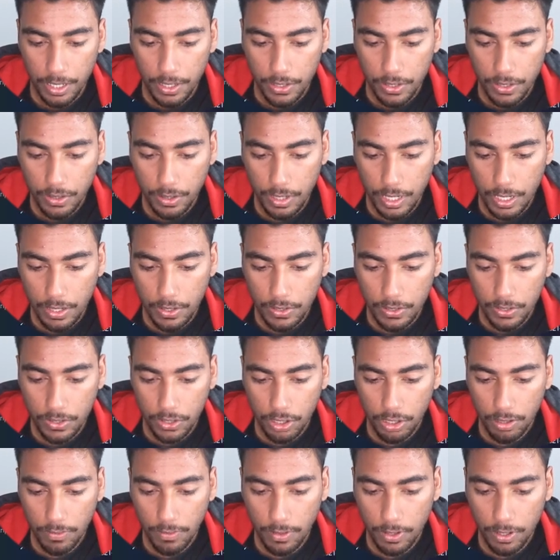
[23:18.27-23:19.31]
So now
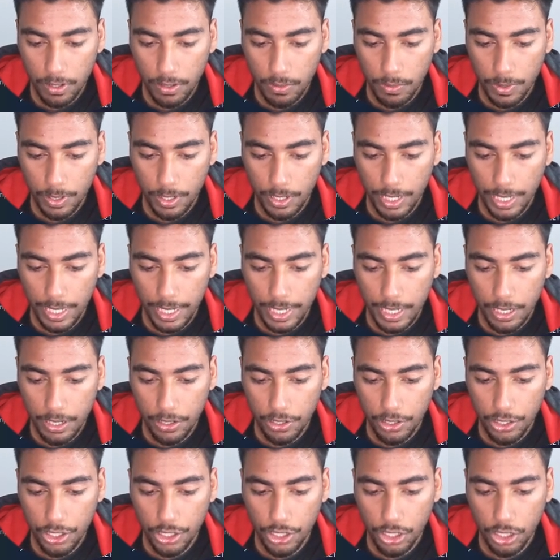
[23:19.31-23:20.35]
server, we're getting our
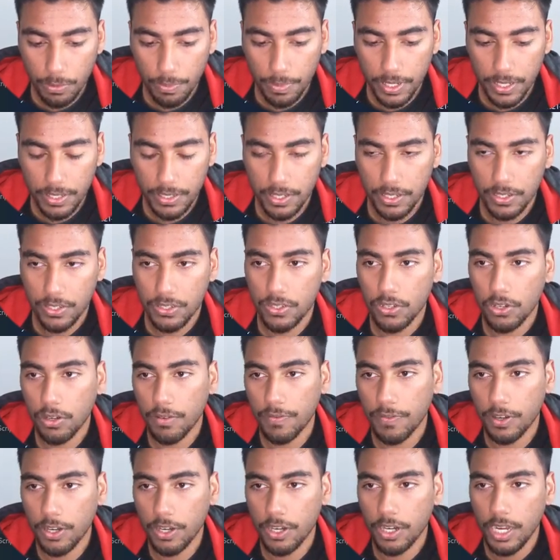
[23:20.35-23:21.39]
gRPC
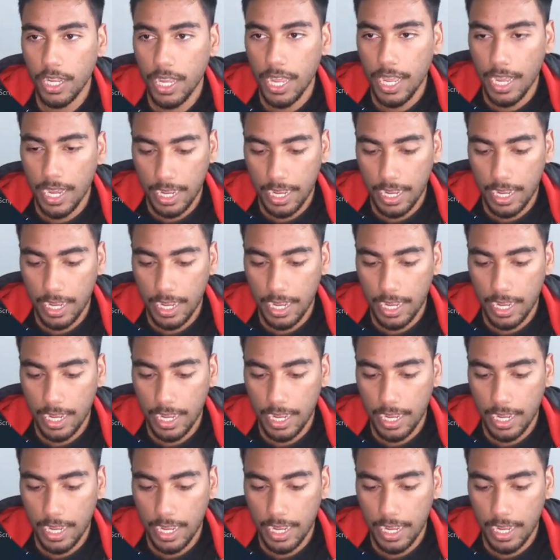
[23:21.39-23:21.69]
server.